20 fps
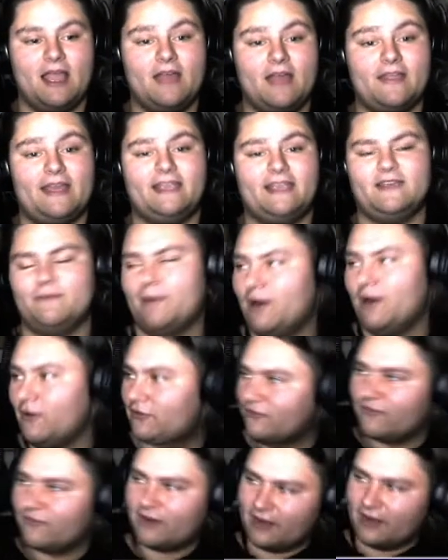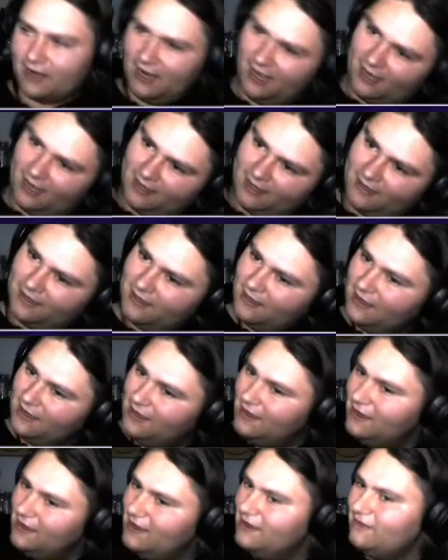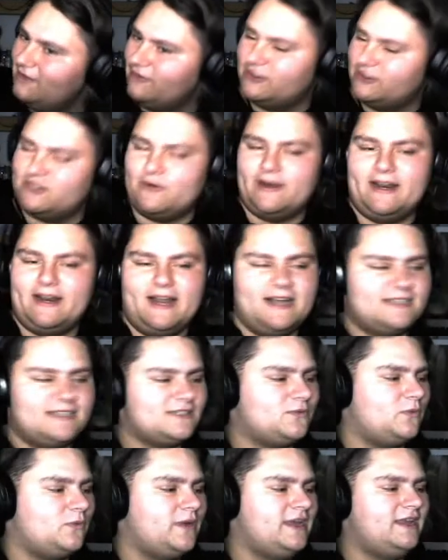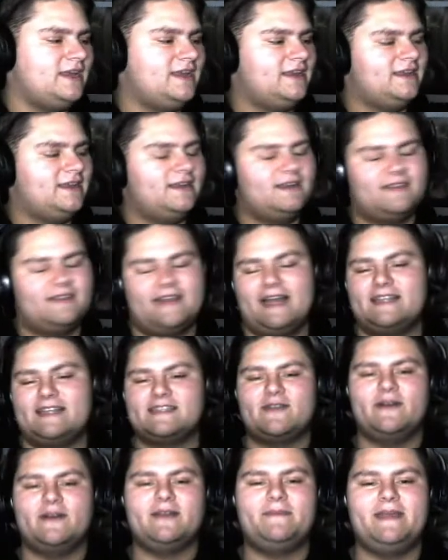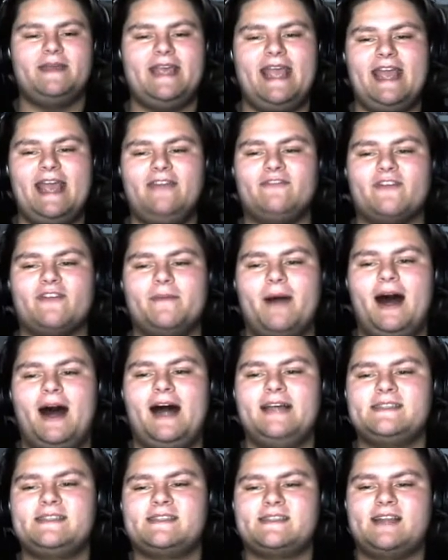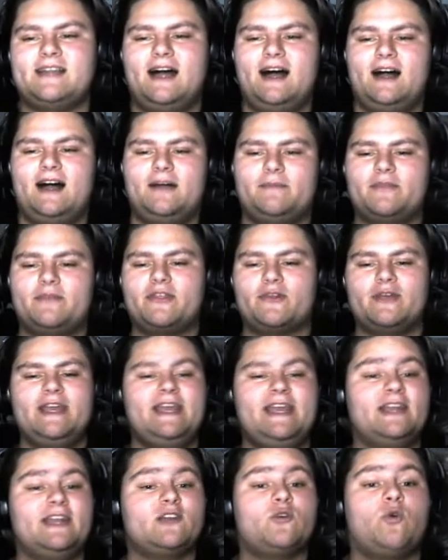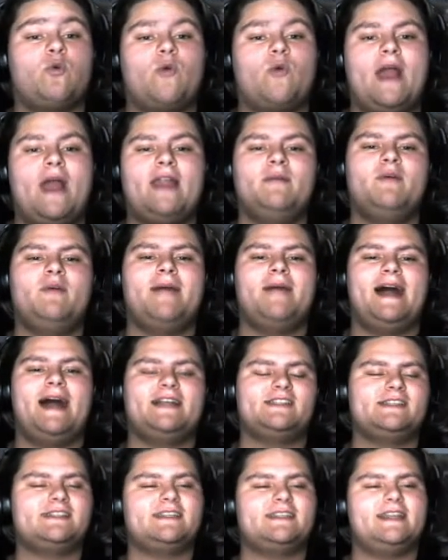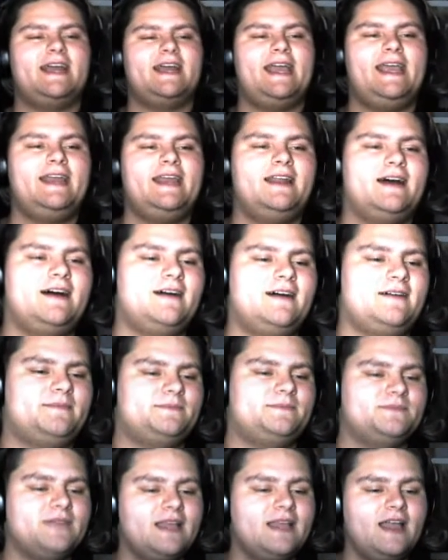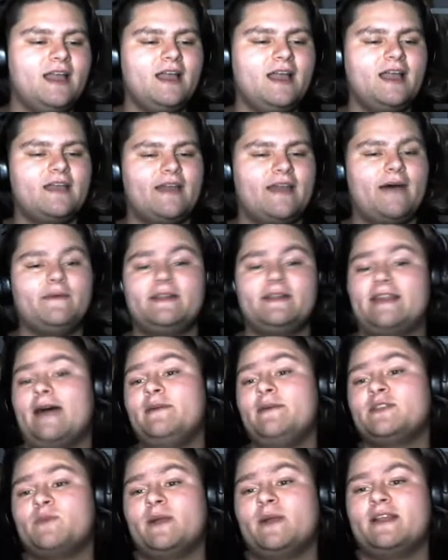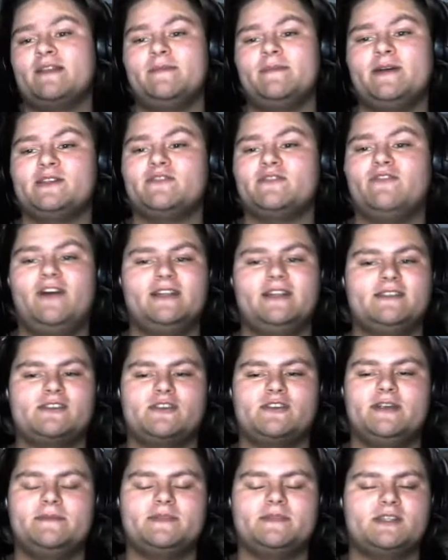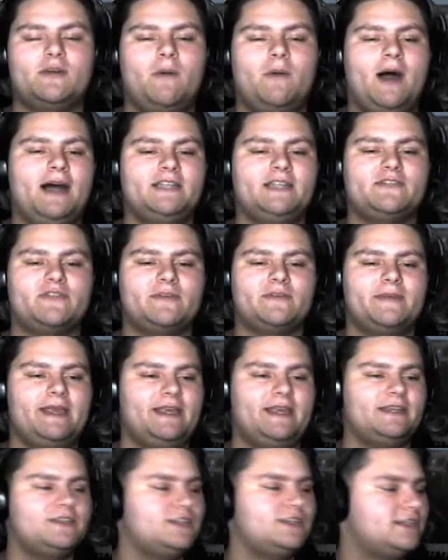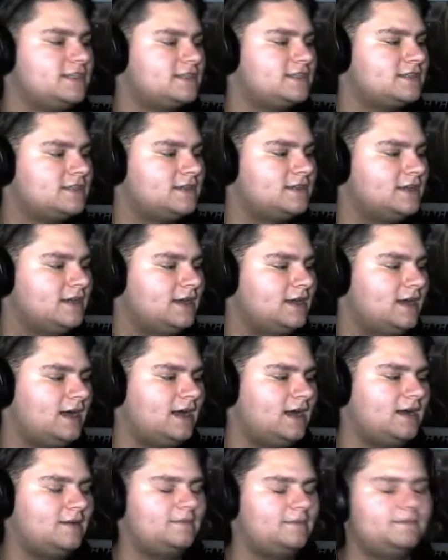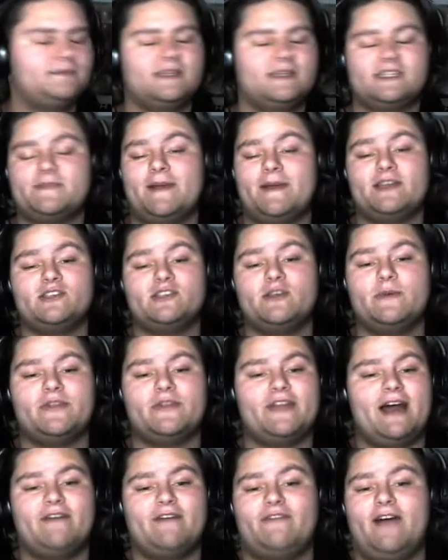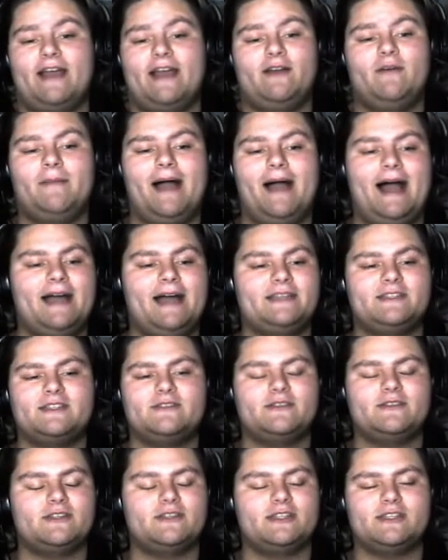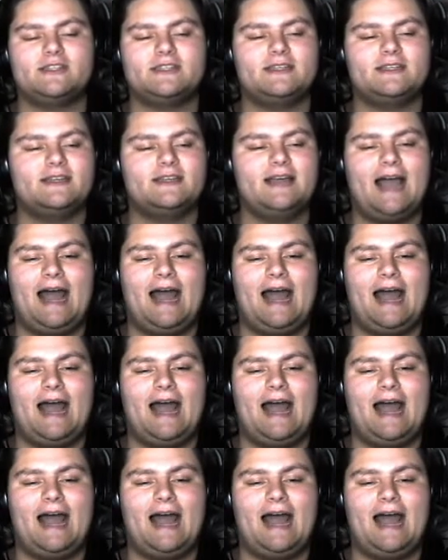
Thank you both for joining us. That is going to be it from us. 3 incredible matches tonight. That was one of the most fun streams to watch for me. Just especially with that final match, it's just